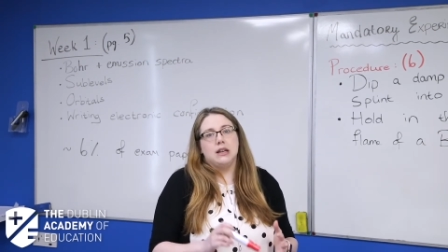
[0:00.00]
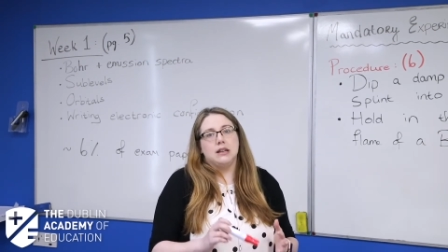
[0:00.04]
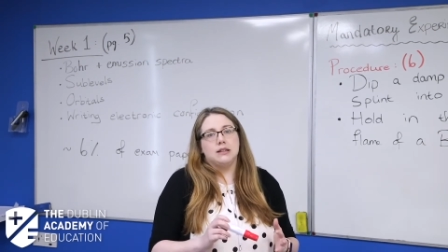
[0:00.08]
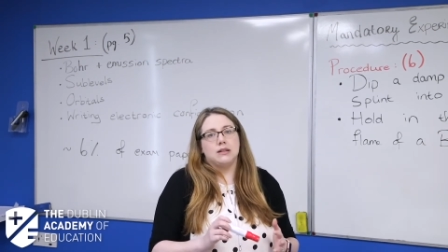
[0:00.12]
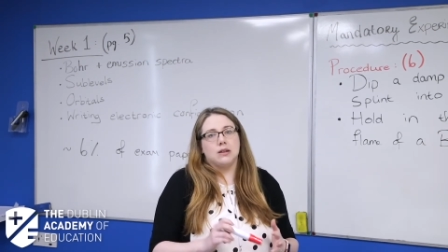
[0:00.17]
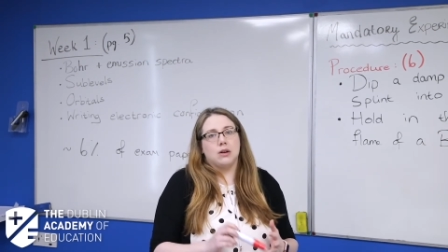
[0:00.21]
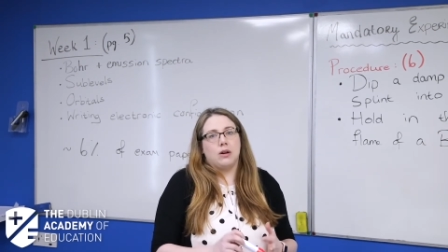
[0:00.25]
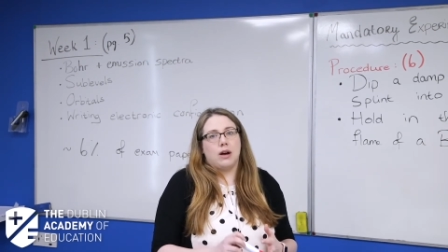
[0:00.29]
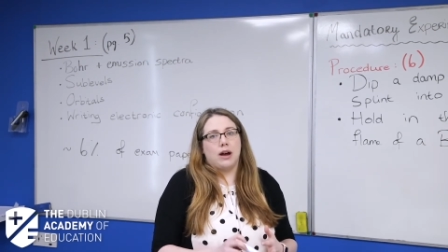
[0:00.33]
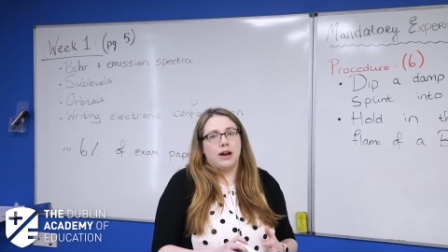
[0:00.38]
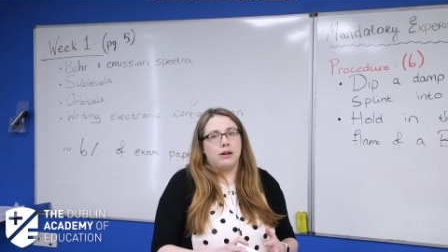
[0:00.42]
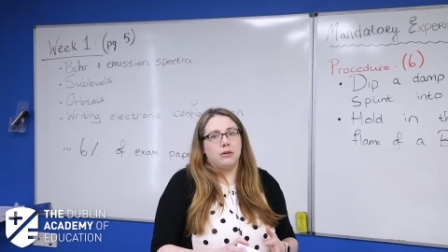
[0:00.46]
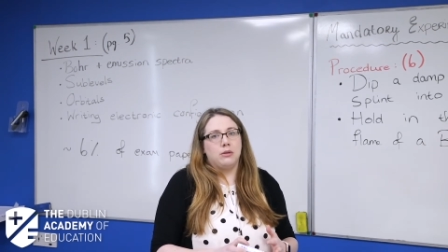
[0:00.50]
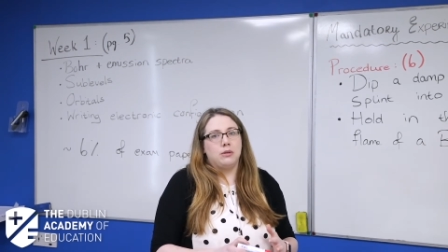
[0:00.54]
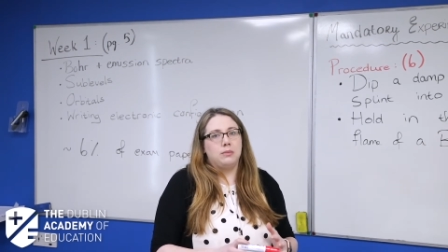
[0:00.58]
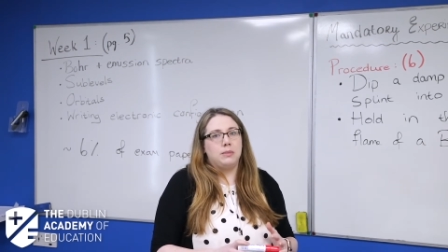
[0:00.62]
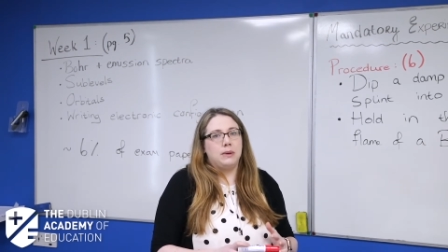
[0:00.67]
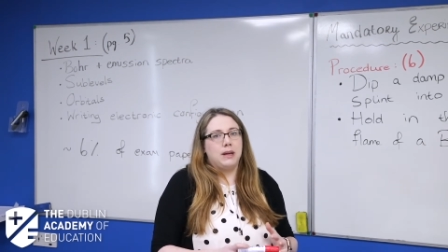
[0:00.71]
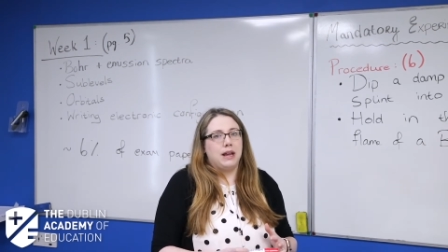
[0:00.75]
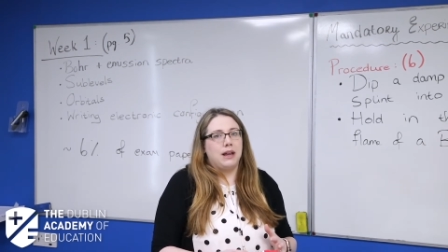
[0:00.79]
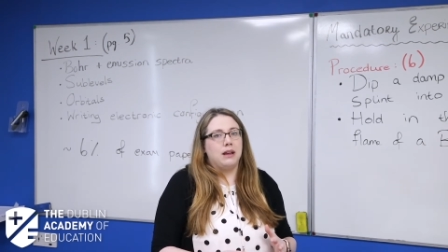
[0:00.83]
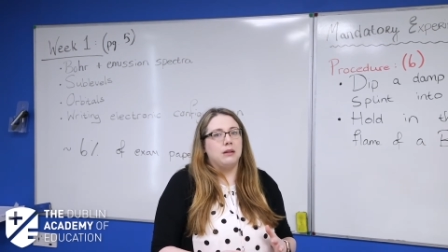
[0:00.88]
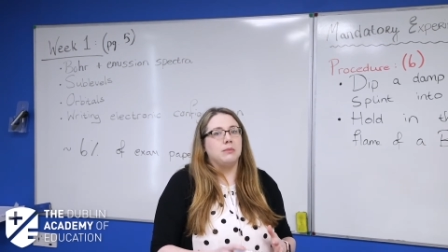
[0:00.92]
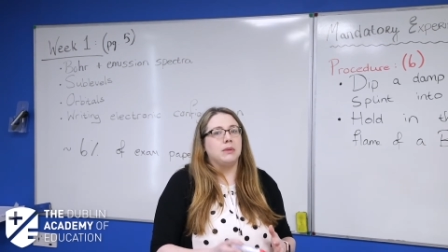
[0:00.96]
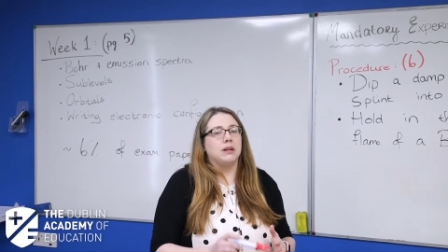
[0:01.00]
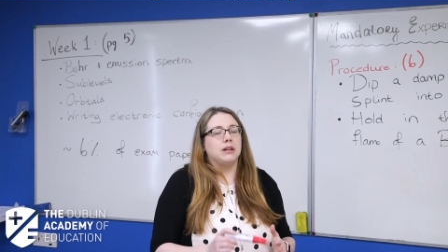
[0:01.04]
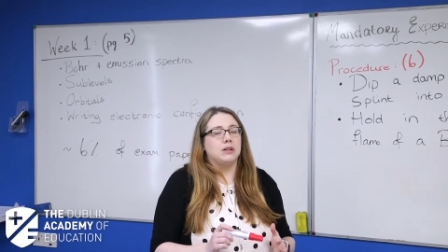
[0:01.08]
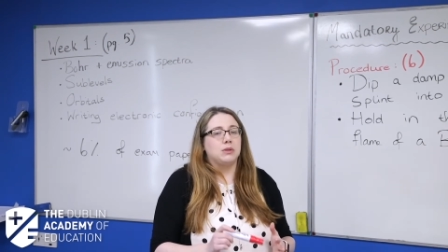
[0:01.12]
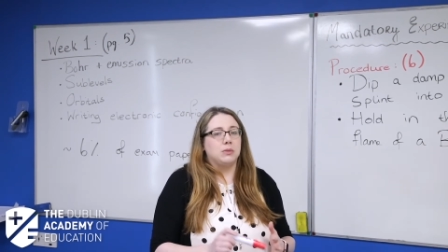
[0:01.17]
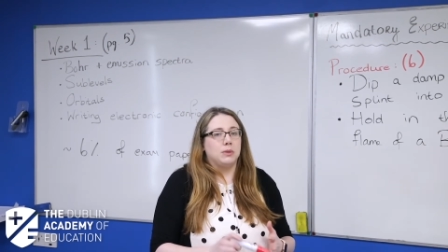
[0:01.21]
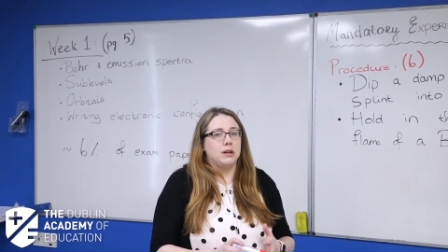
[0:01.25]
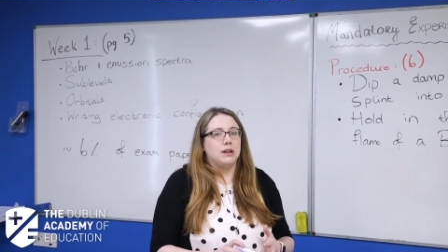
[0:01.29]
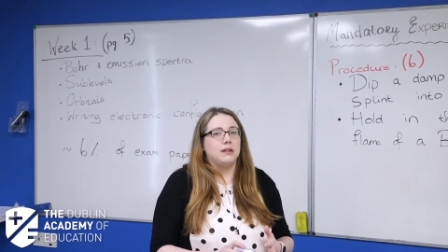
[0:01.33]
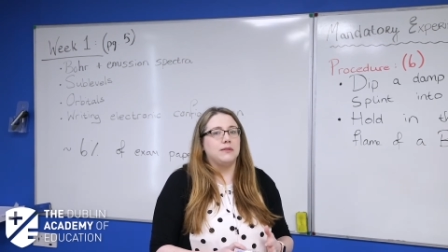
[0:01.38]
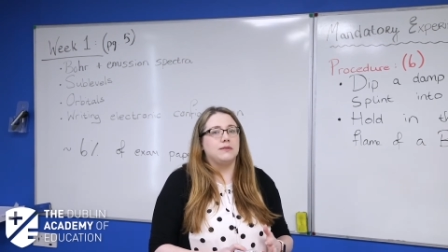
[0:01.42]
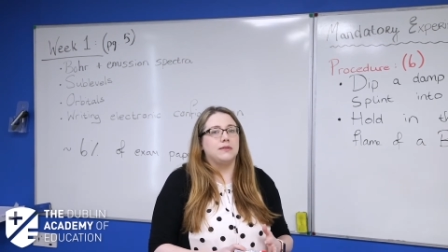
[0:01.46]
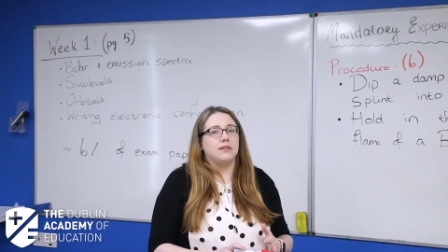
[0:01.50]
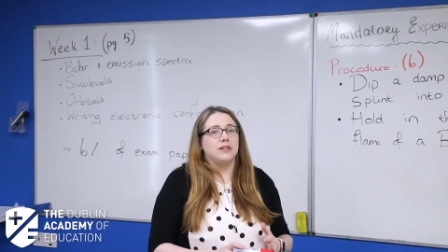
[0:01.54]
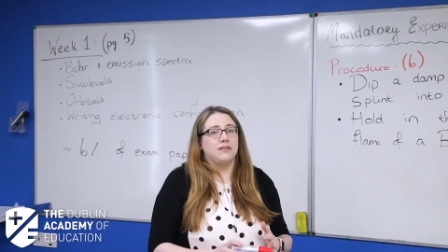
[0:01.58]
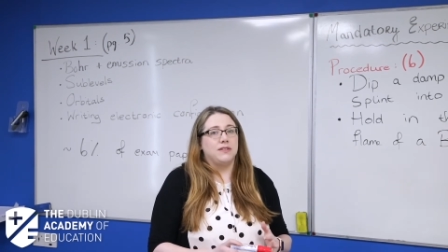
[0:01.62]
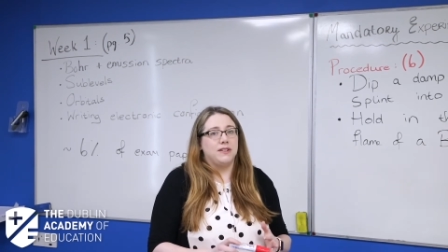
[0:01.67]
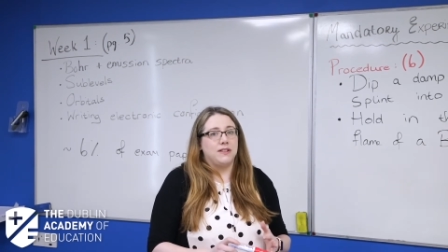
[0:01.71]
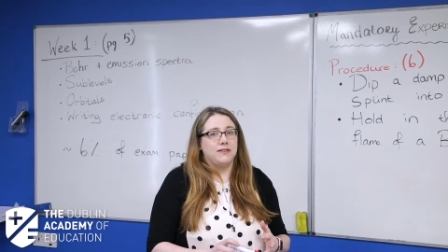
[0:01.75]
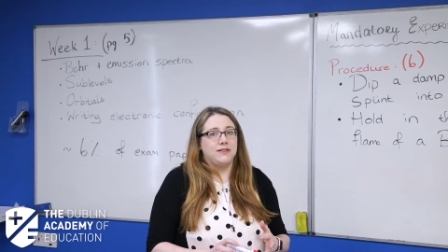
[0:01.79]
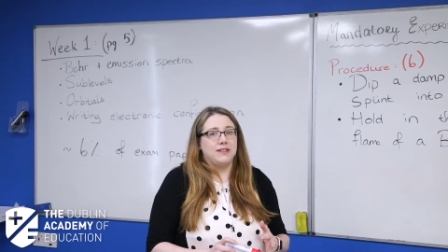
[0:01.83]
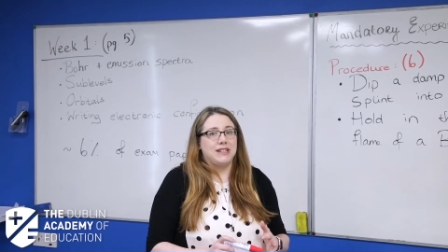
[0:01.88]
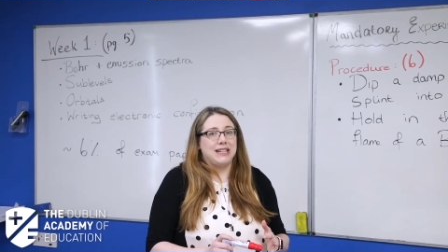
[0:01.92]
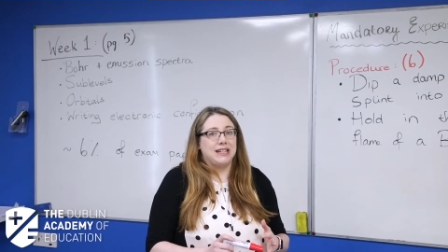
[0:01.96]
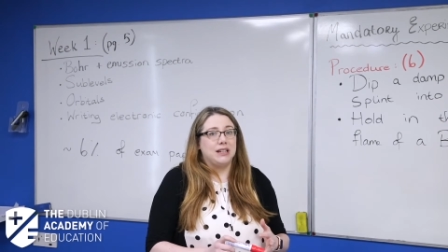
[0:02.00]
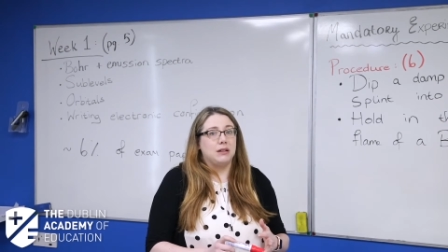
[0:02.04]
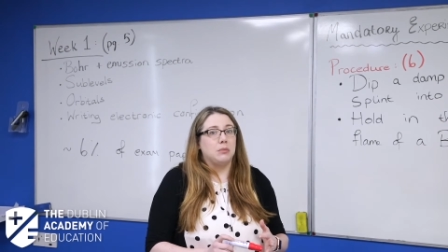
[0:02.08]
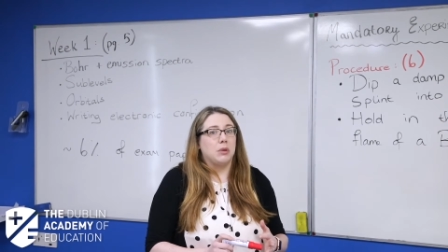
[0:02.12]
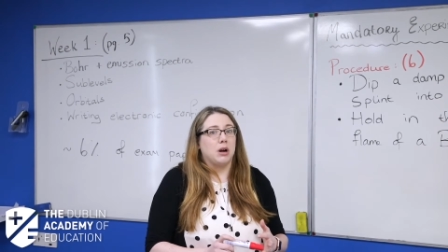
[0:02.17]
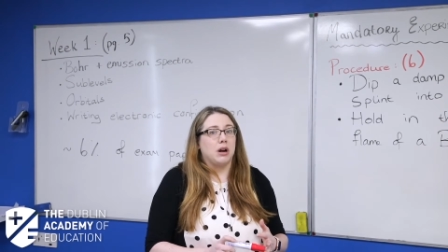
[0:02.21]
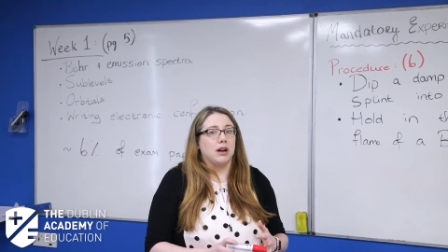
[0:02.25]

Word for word: So I would be aiming 12 to 15